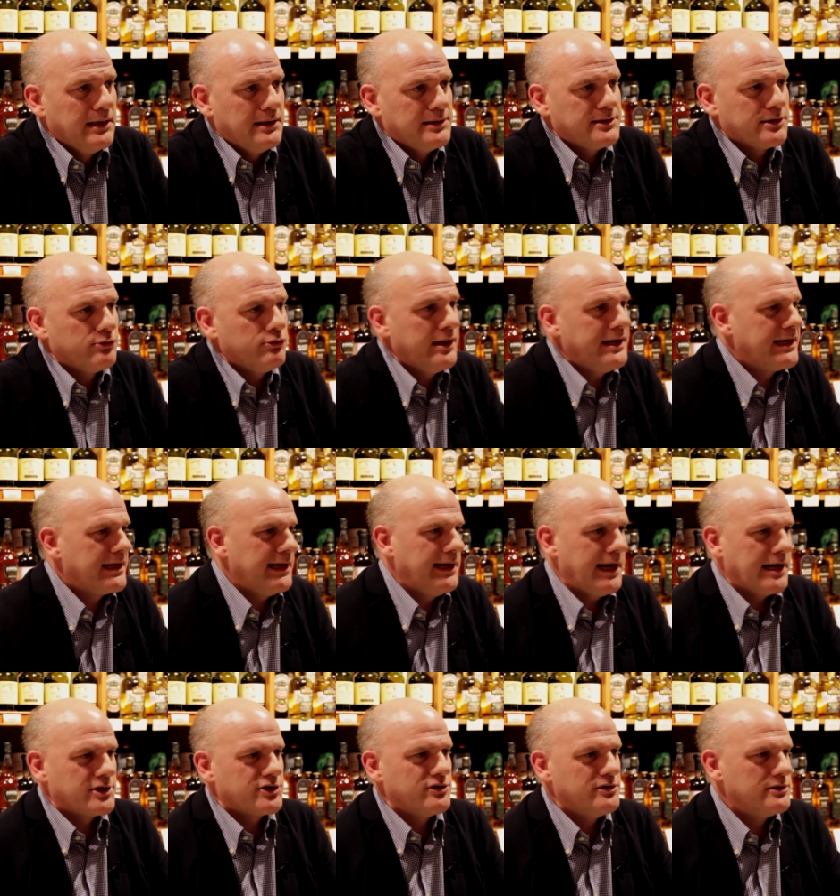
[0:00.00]
It's a great
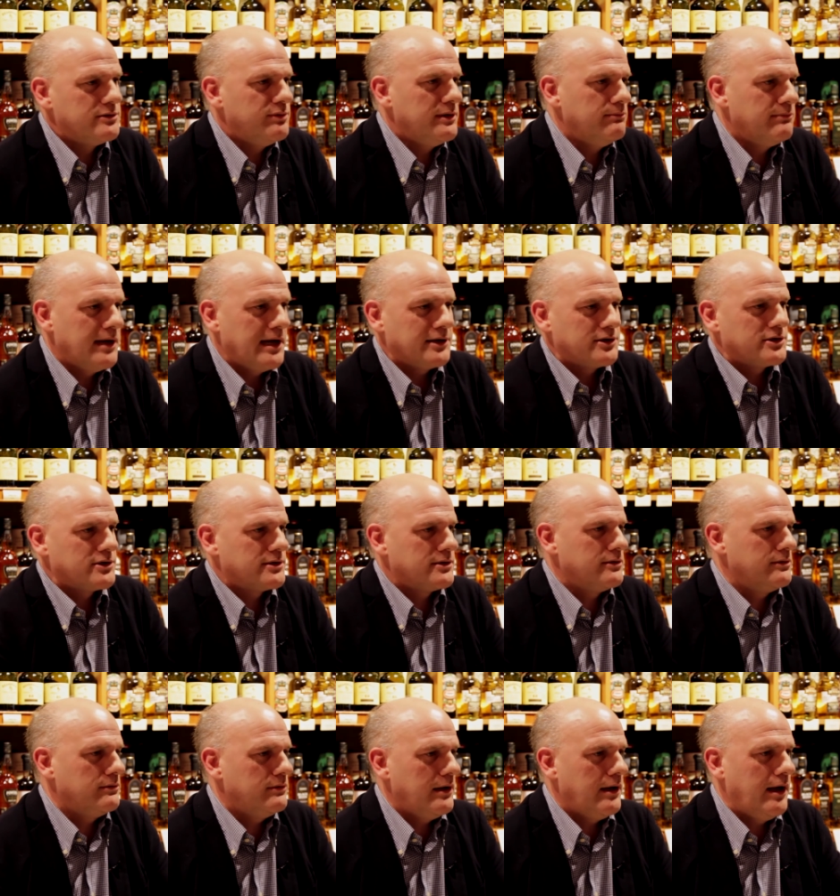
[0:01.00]
connection to be
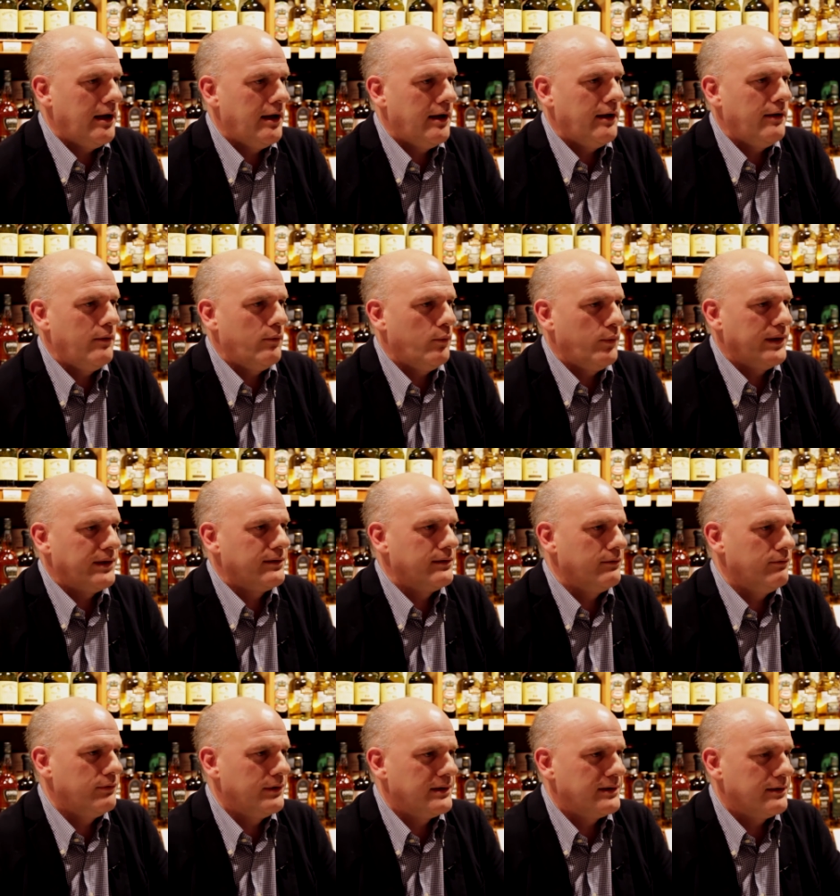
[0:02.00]
matched. Uh, with,
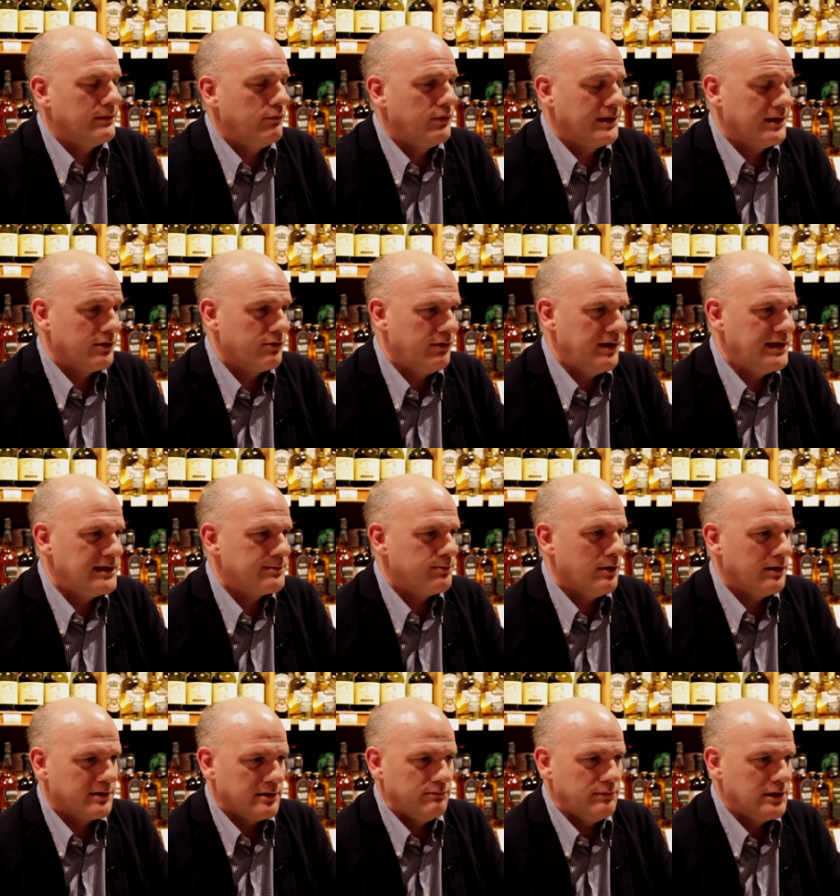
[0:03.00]
with, the, with the green
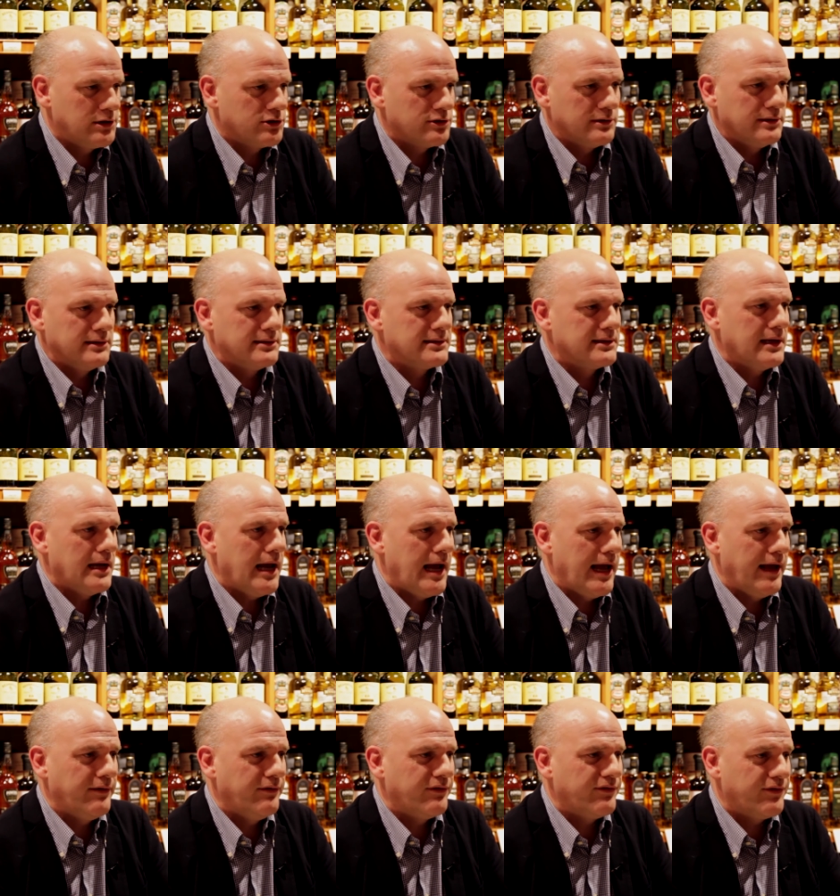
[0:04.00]
spot, the Mitchells,
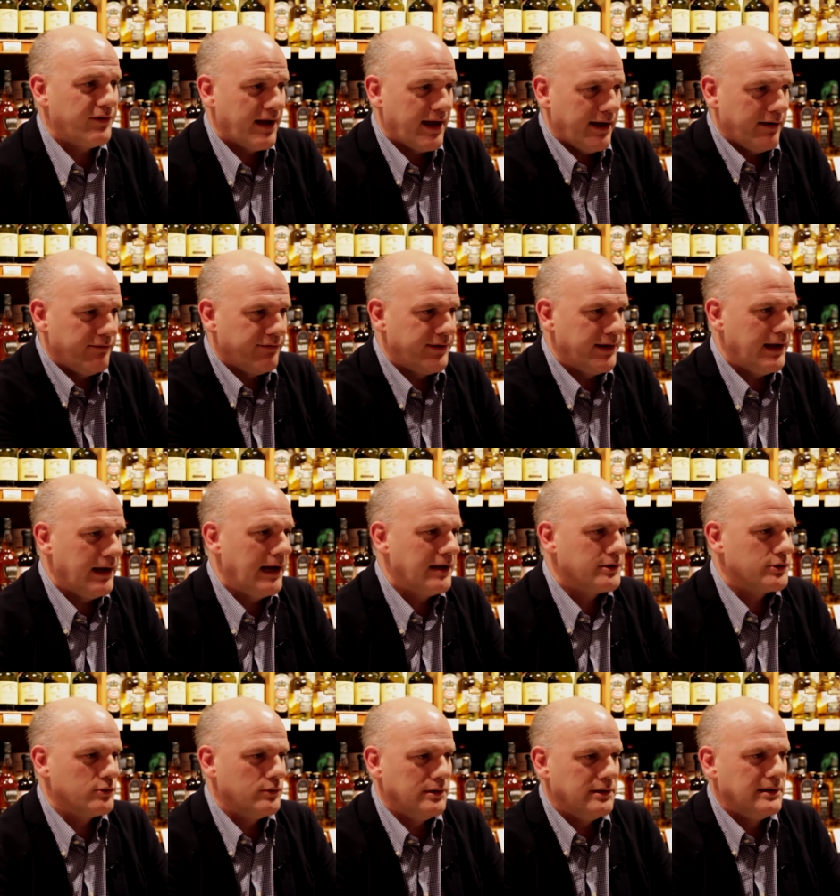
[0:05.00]
and to have the
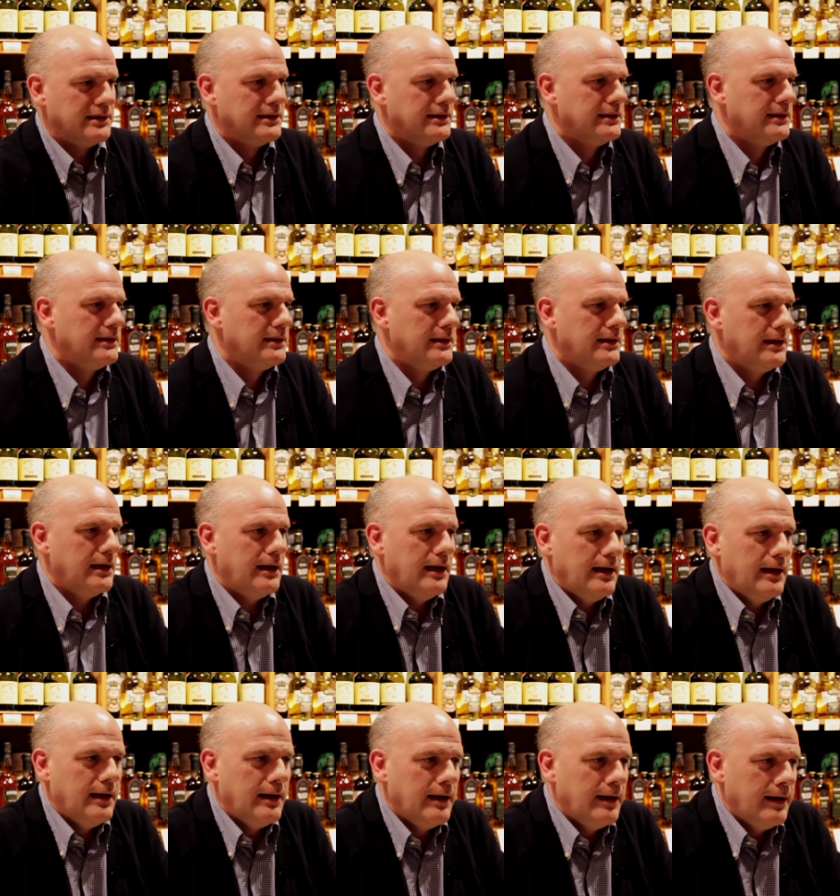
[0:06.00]
actual
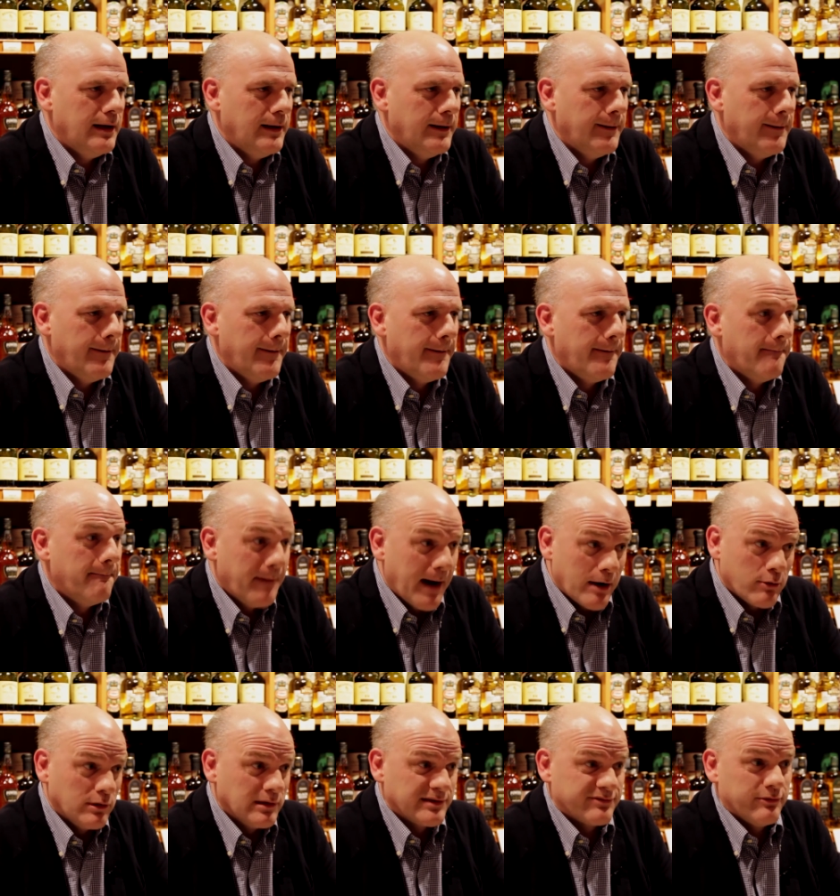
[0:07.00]
uh,
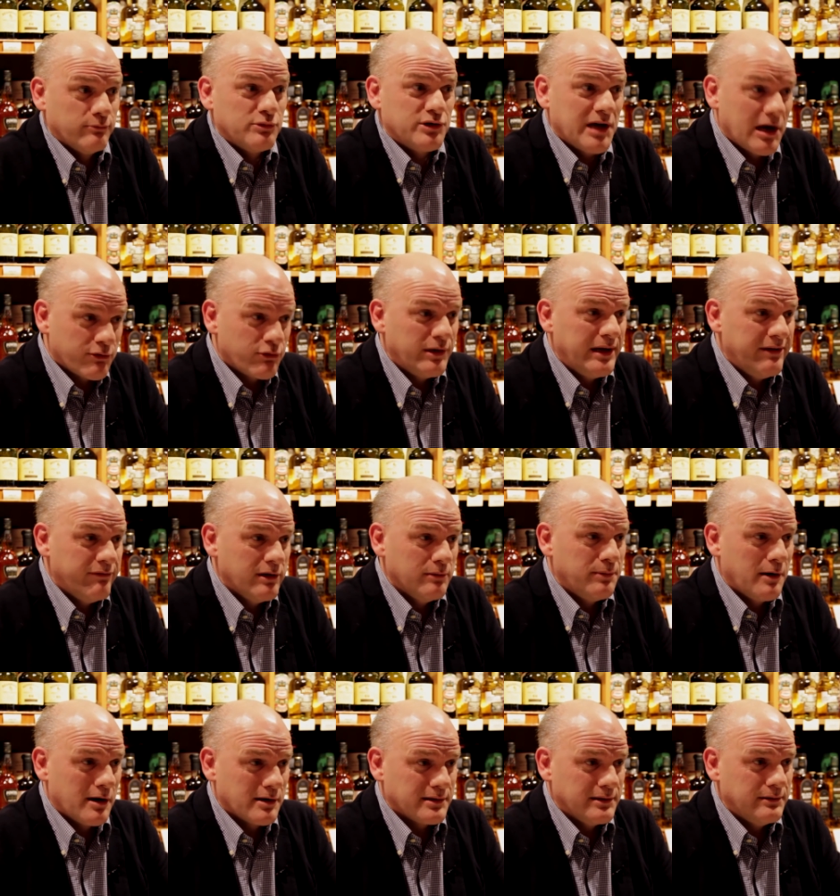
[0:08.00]
barrels from Chateau Level
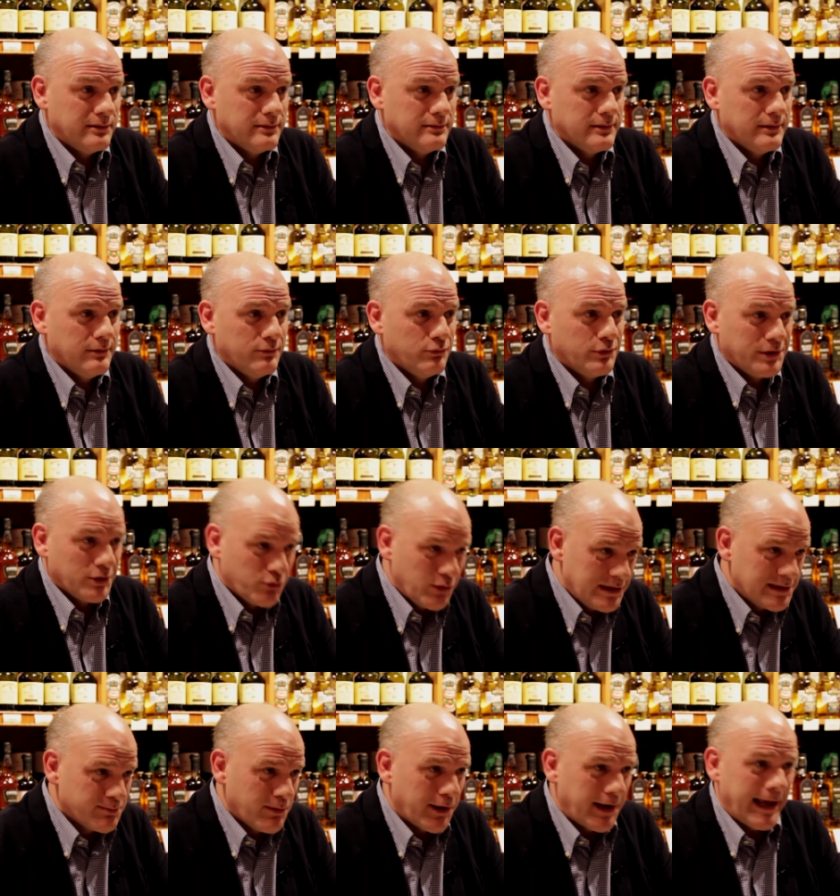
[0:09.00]
Barton with the
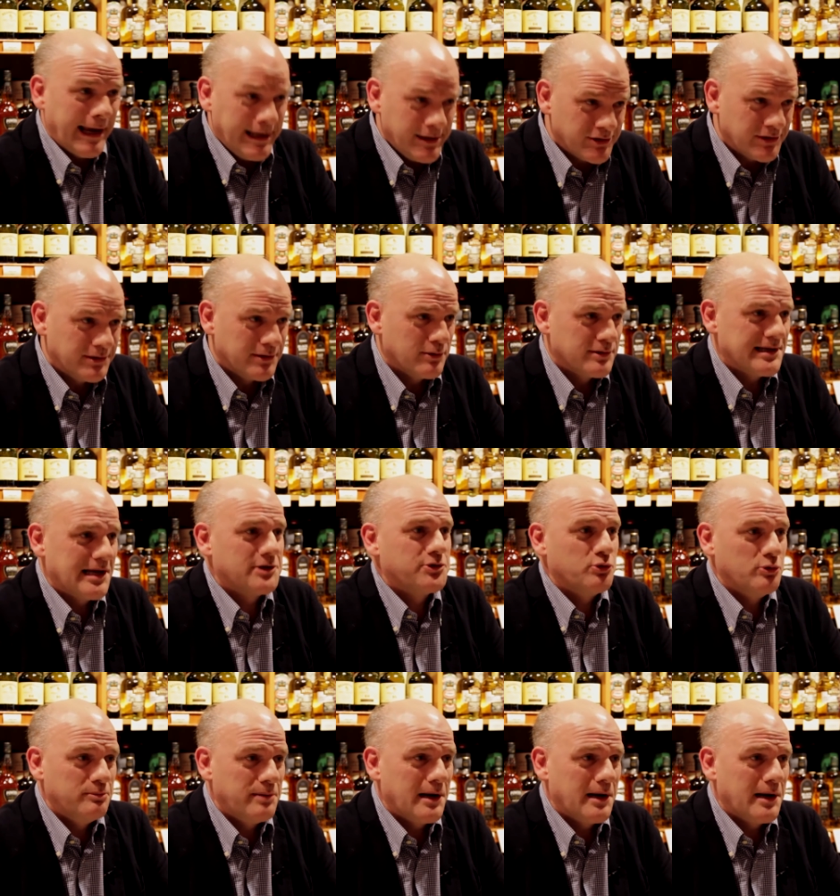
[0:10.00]
green spot age in those actual